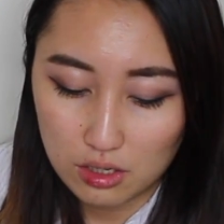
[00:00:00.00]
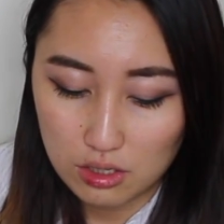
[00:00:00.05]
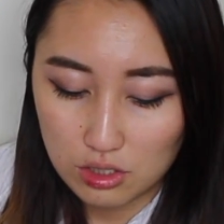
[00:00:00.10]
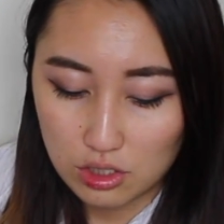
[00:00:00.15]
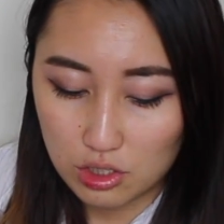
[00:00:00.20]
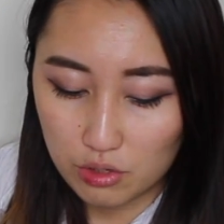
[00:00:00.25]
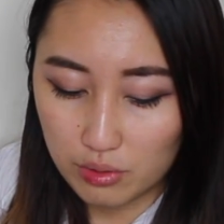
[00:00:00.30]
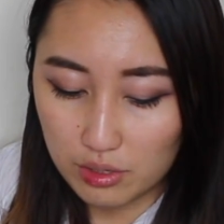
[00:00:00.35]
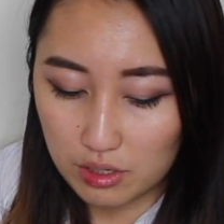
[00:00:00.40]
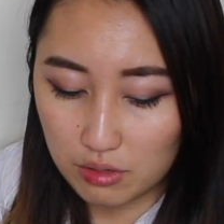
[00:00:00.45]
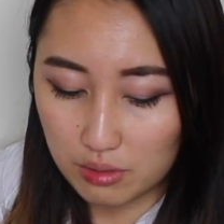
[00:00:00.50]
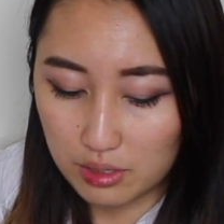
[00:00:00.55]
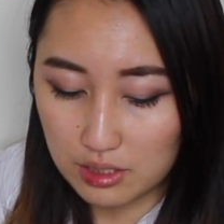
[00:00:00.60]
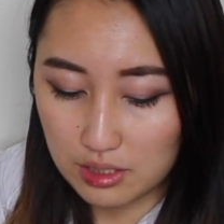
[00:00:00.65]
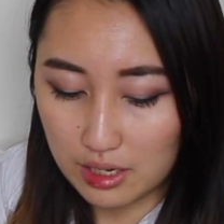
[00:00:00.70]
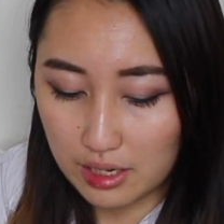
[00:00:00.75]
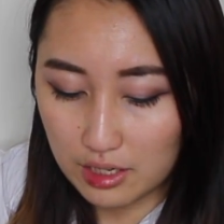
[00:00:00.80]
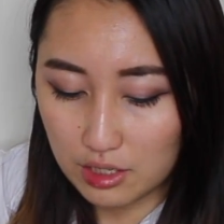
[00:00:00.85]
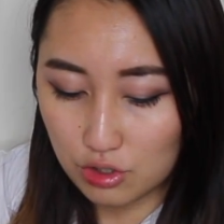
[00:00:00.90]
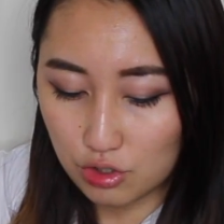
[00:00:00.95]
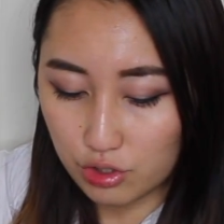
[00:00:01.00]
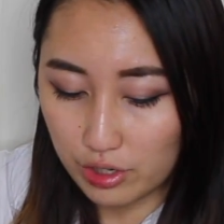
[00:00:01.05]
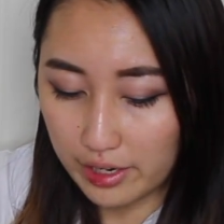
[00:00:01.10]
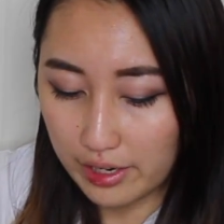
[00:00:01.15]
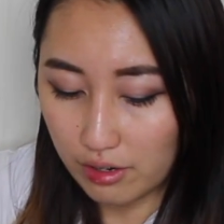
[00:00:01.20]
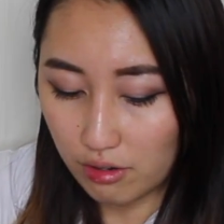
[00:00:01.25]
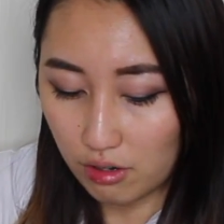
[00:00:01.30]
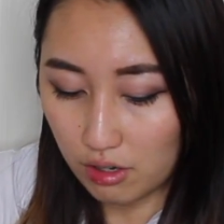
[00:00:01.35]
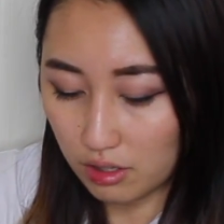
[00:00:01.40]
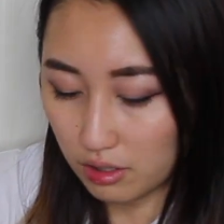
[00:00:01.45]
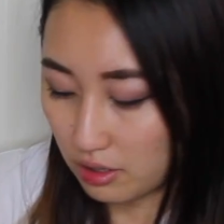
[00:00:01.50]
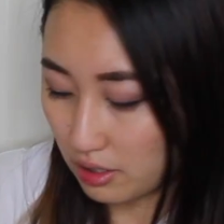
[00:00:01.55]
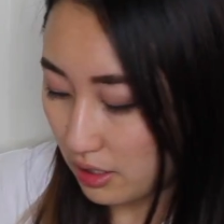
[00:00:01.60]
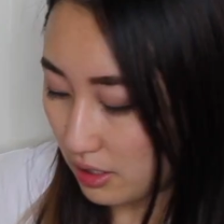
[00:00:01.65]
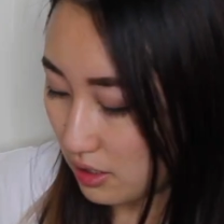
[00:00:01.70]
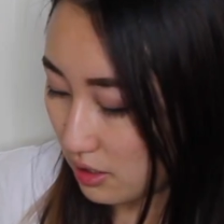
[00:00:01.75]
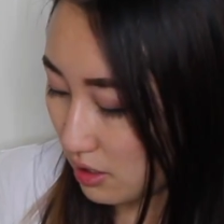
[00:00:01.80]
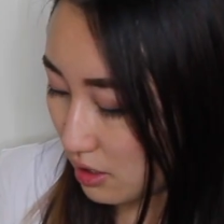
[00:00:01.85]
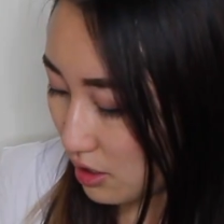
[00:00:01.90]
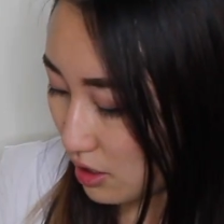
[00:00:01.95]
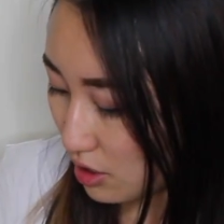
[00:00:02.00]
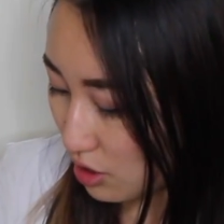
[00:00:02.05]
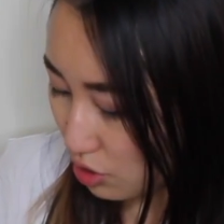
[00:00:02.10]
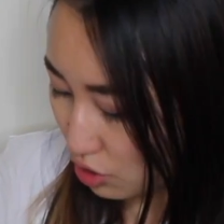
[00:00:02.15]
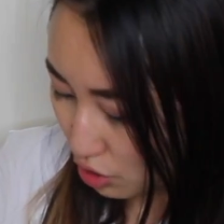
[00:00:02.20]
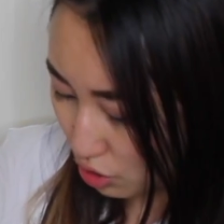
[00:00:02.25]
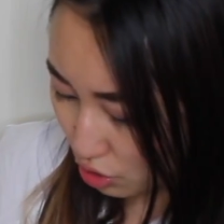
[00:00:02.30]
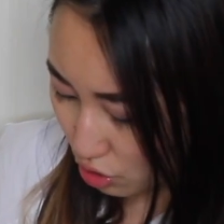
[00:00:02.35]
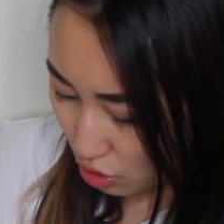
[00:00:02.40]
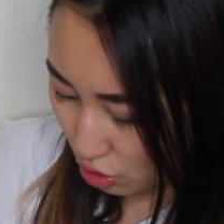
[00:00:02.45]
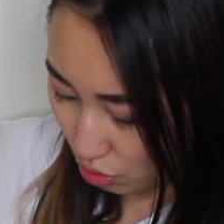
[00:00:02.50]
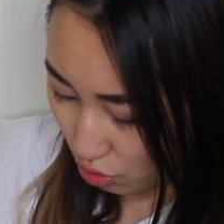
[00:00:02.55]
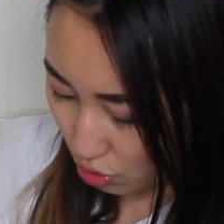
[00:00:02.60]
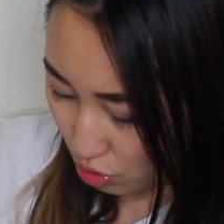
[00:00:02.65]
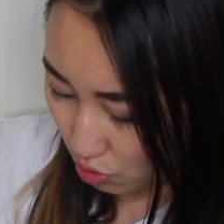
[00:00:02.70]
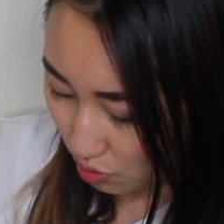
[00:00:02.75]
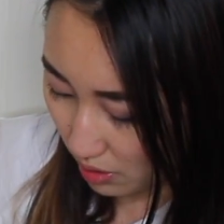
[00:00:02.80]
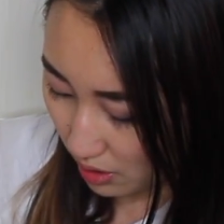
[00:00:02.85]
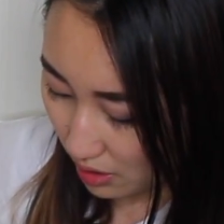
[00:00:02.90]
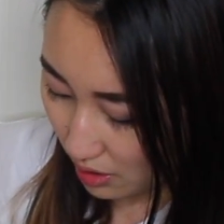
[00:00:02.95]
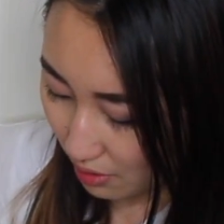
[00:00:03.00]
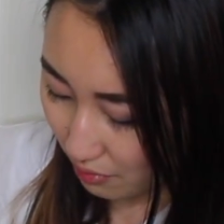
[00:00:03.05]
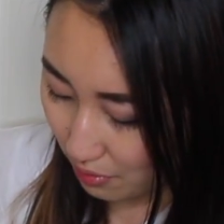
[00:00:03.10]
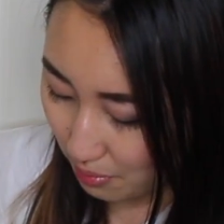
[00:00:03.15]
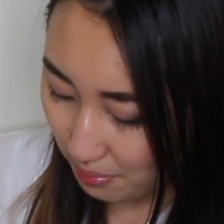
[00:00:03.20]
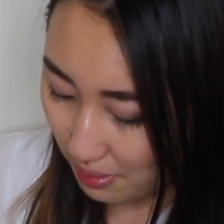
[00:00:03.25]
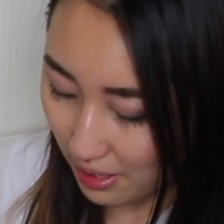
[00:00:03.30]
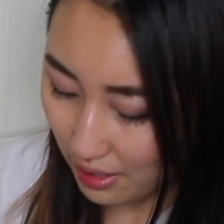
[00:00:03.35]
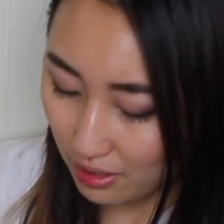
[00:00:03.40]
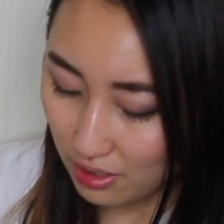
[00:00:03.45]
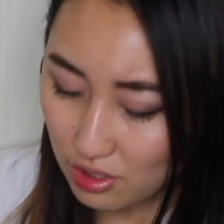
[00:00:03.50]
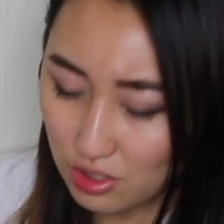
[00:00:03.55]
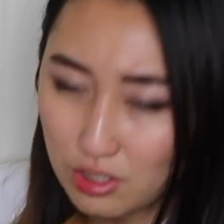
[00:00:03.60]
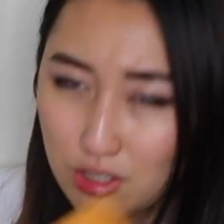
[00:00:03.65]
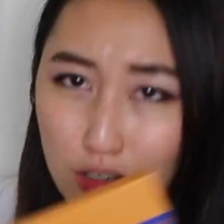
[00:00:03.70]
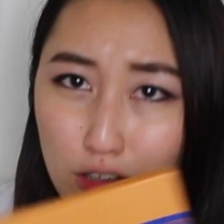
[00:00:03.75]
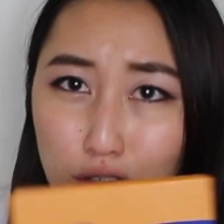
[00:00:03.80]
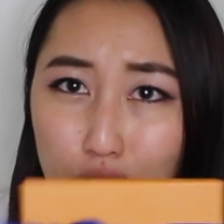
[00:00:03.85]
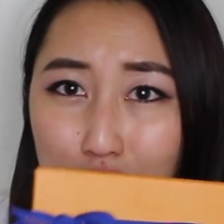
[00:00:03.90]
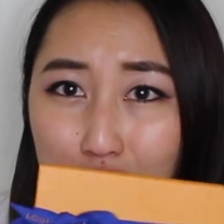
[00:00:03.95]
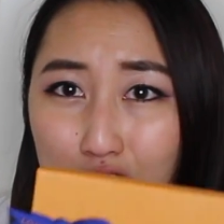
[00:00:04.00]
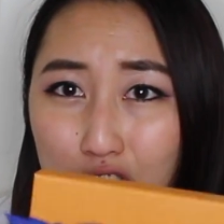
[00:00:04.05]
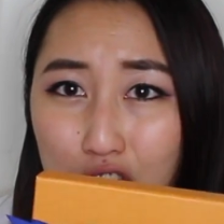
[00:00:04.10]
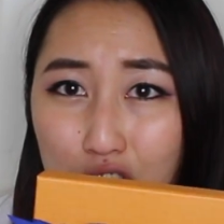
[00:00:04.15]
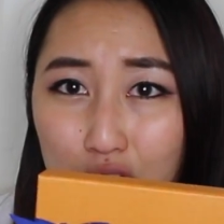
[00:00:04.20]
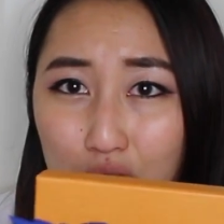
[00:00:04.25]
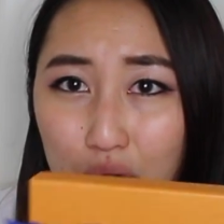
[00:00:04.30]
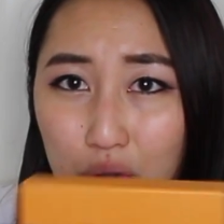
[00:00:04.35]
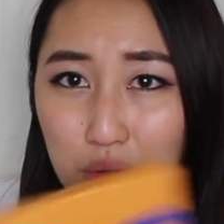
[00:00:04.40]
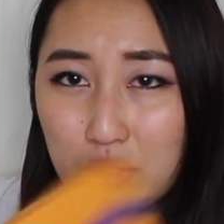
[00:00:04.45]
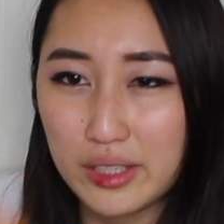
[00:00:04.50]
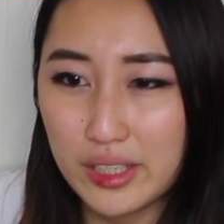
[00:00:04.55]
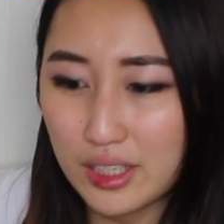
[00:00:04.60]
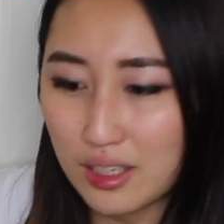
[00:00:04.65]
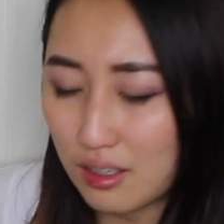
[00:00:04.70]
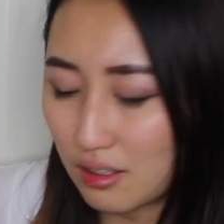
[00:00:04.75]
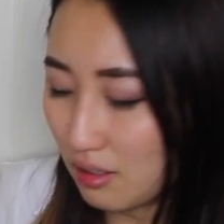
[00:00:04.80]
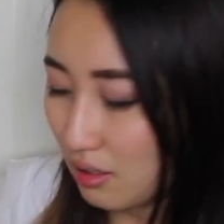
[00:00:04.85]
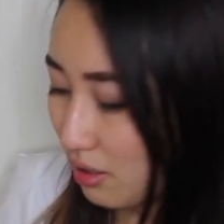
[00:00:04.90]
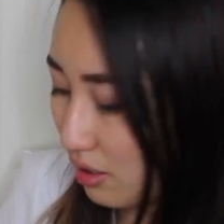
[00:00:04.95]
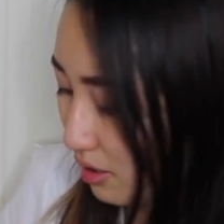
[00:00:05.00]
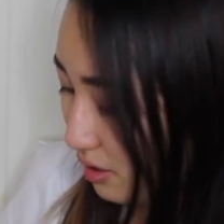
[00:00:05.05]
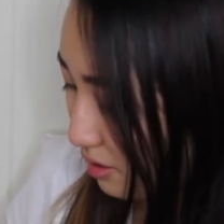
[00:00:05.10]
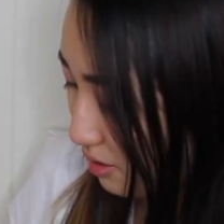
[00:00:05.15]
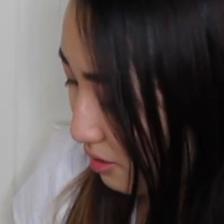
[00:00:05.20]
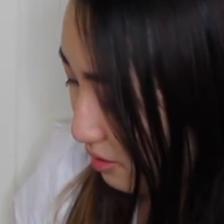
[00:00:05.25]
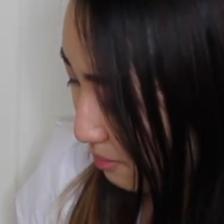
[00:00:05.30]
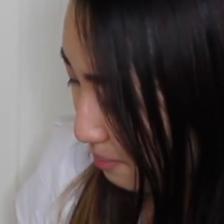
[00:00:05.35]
So anyways, I can try out all these, and he's just so sweet. He even packaged it all cute. Like, oh,